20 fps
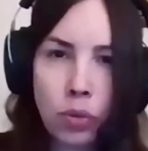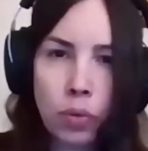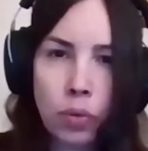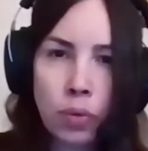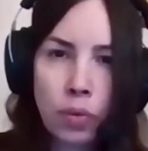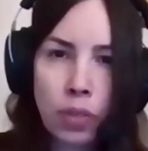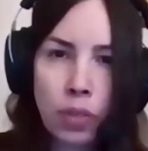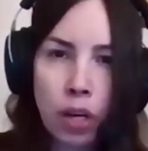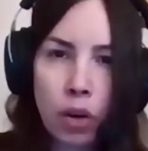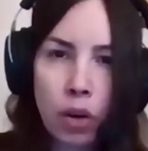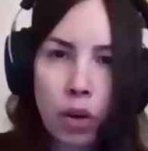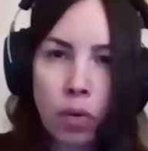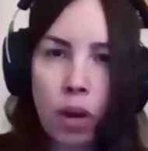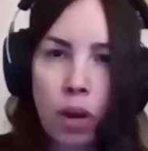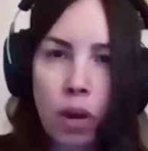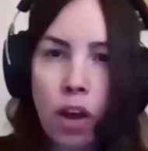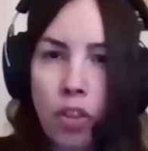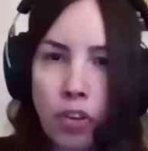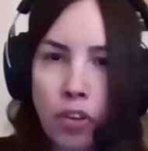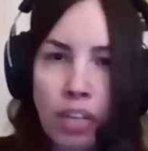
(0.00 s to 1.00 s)
they start
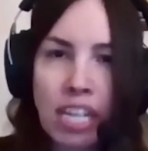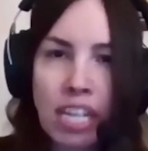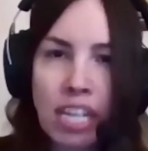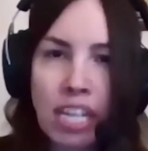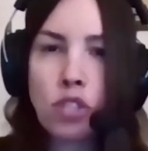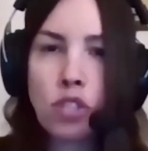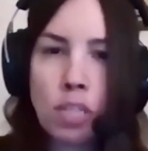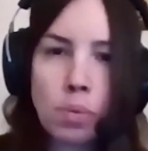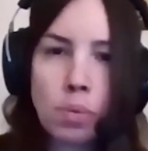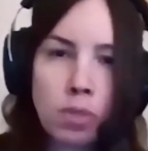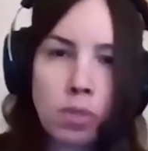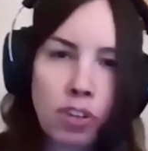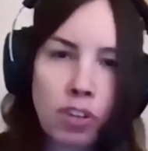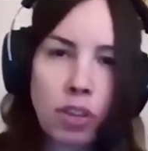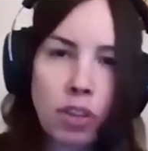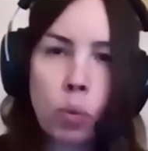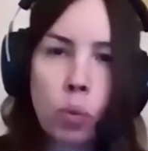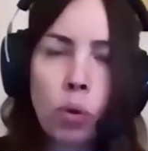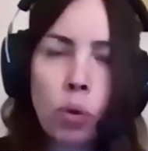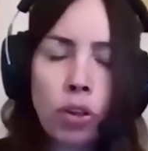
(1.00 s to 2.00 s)
connecting to you know
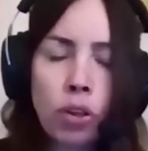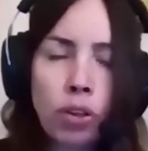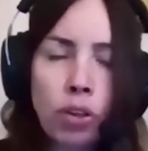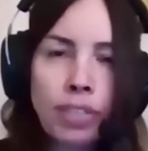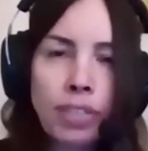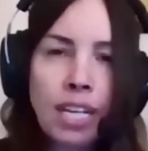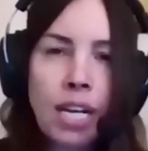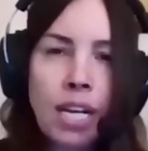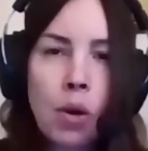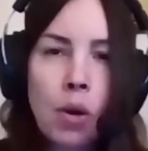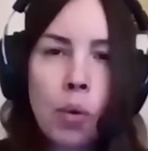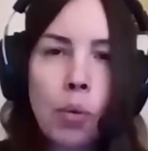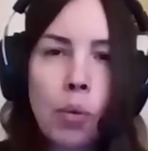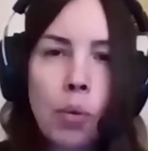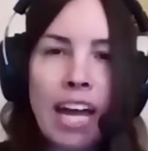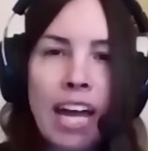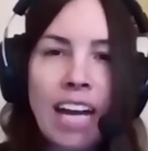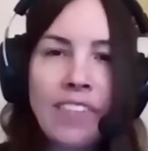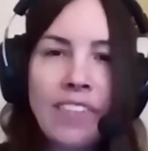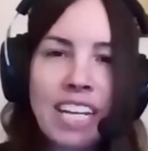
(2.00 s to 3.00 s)
other ecosystems around
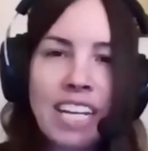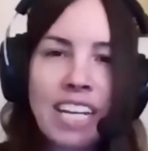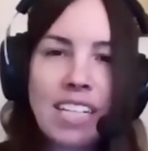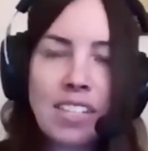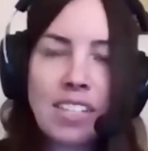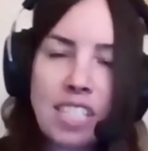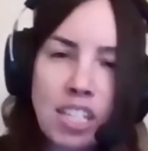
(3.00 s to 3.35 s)
the world